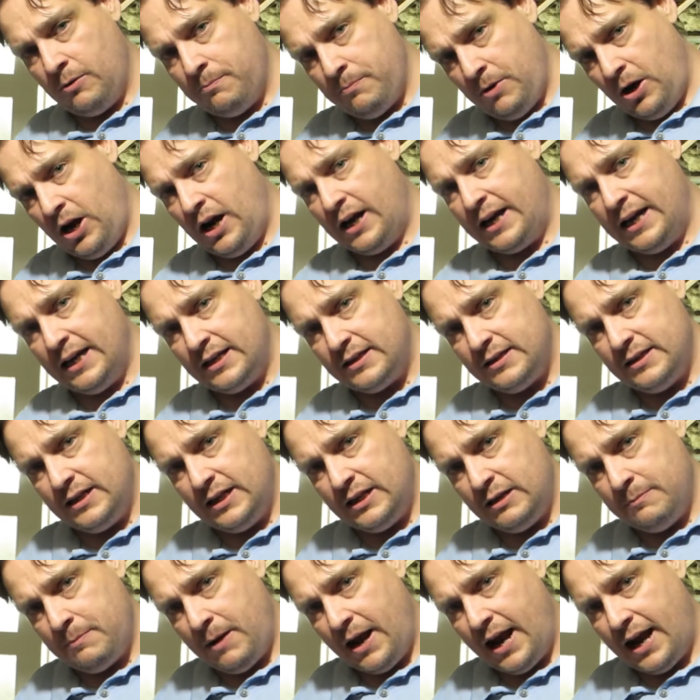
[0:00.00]
pocket
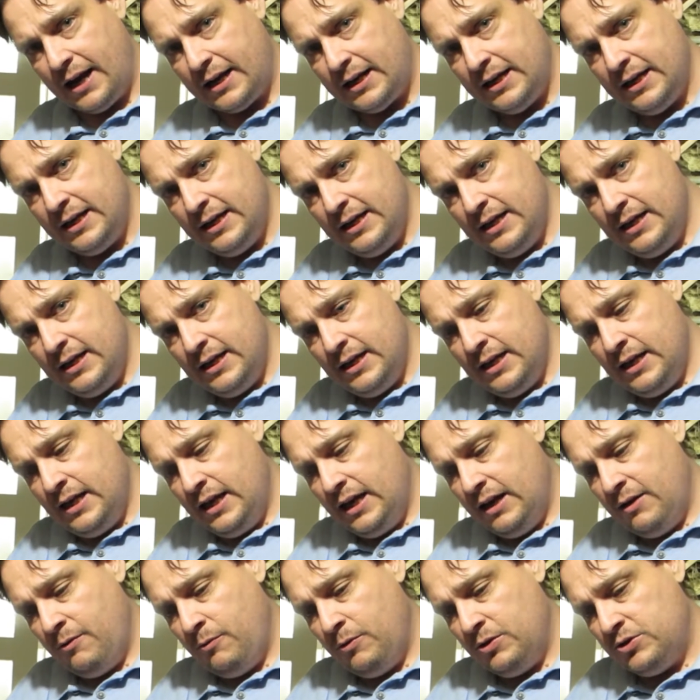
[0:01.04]
in the back,
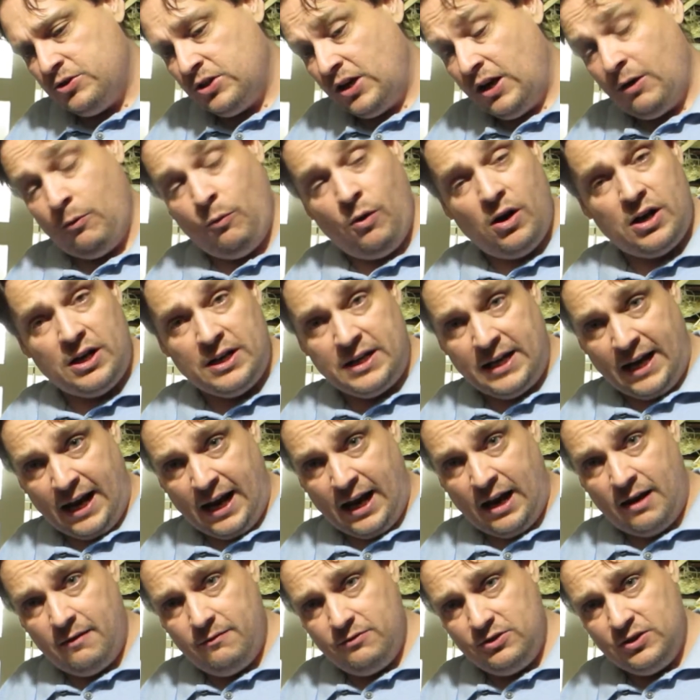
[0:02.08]
which I wanted to
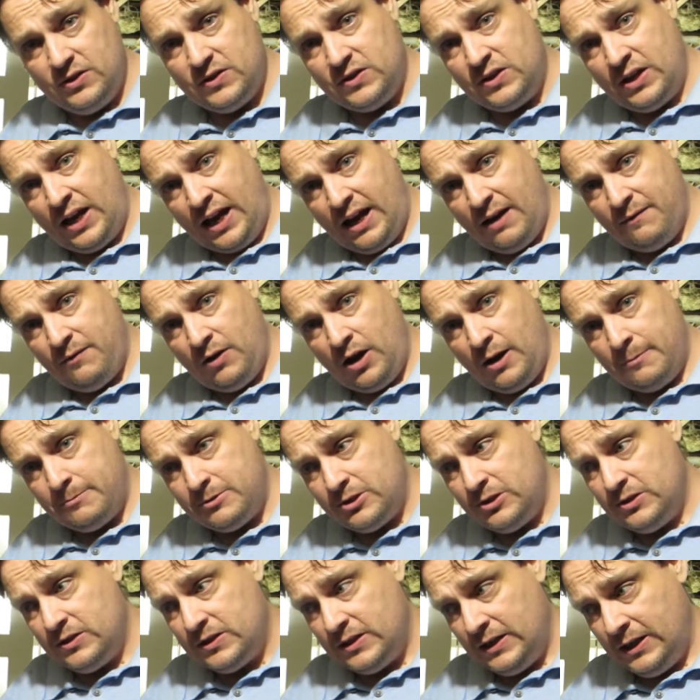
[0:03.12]
have just to have
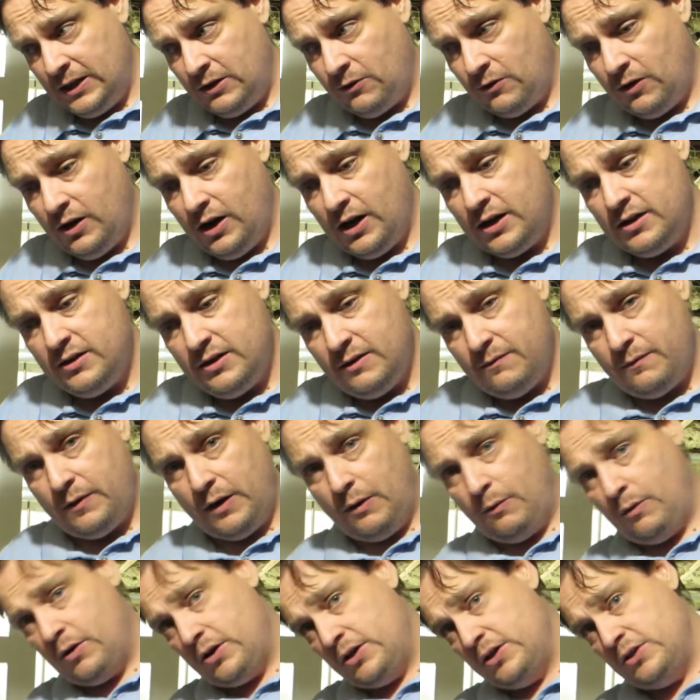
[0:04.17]
options later on if
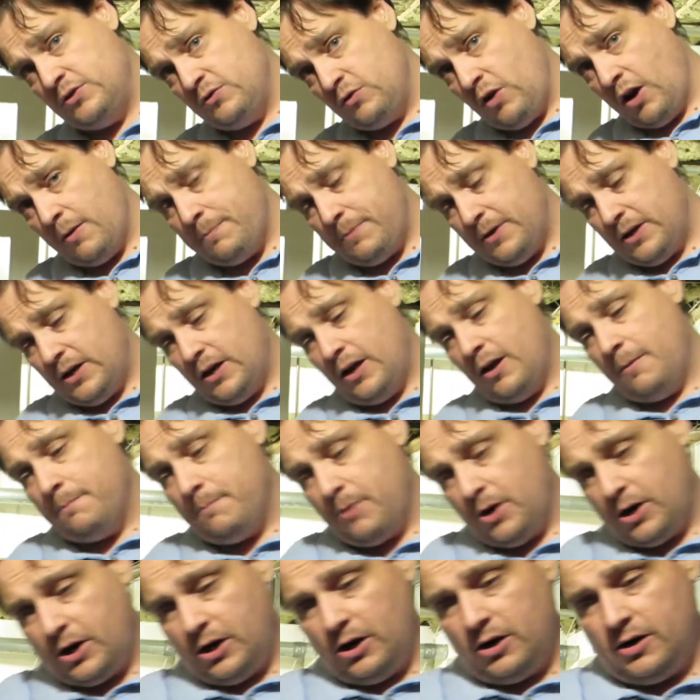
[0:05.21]
I wanted to drop in a
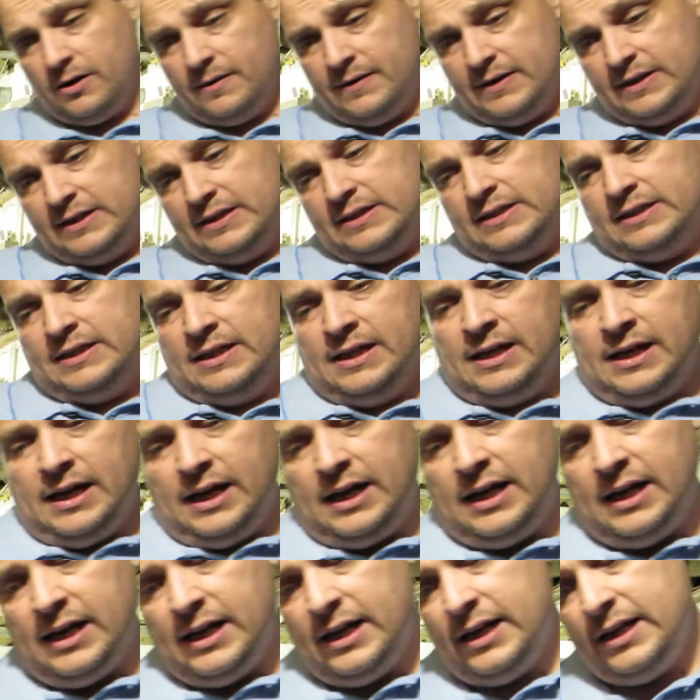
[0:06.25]
humbucker.
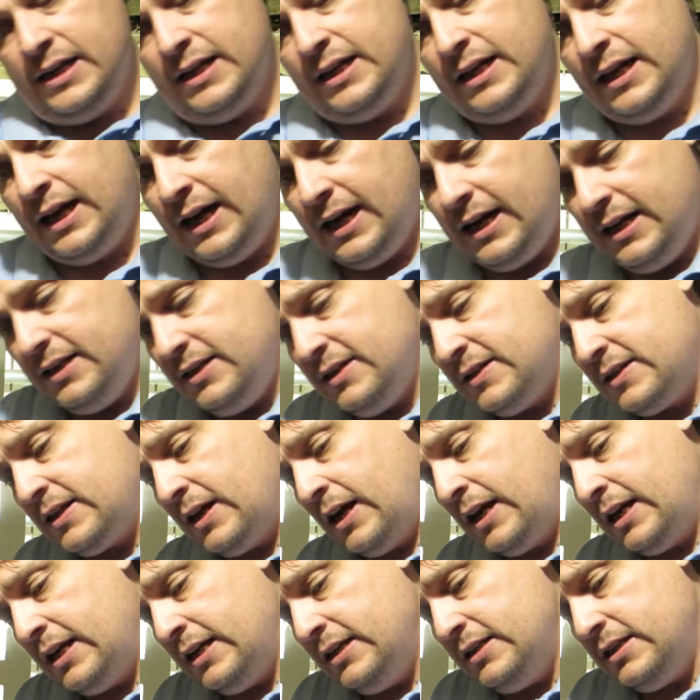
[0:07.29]
I
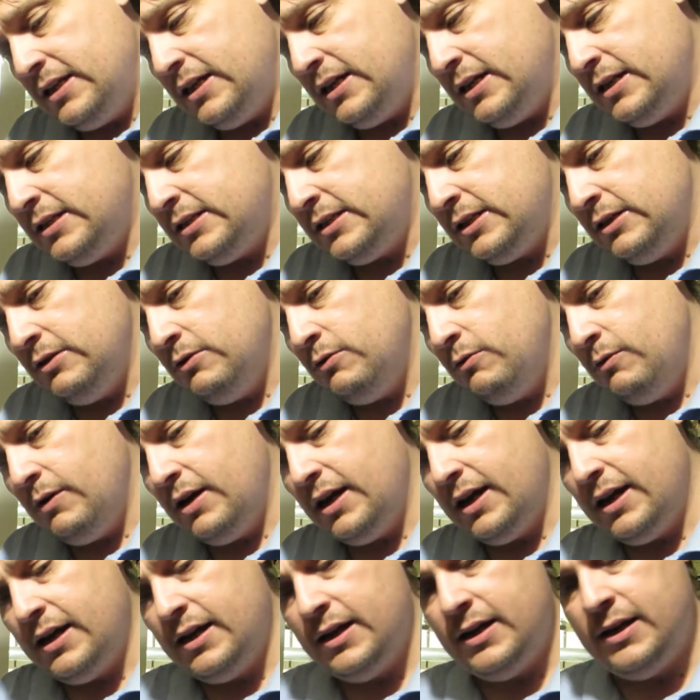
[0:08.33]
decided
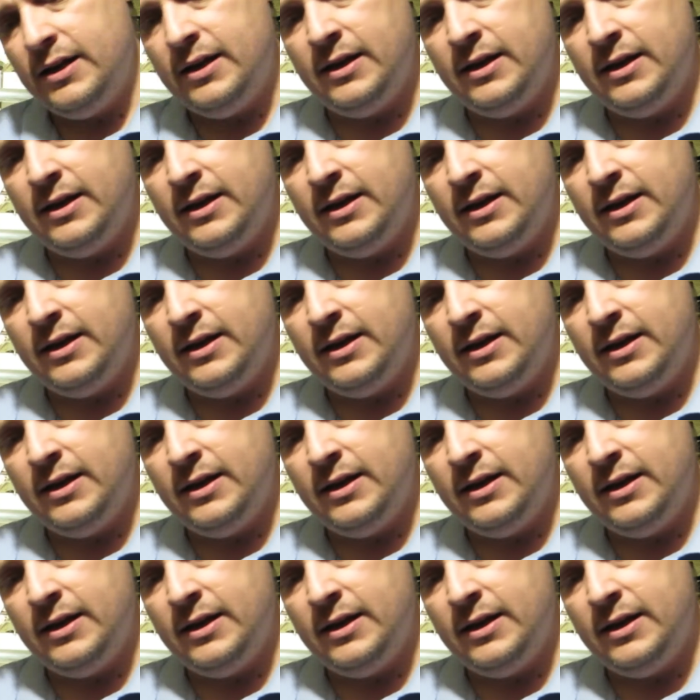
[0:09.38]
to,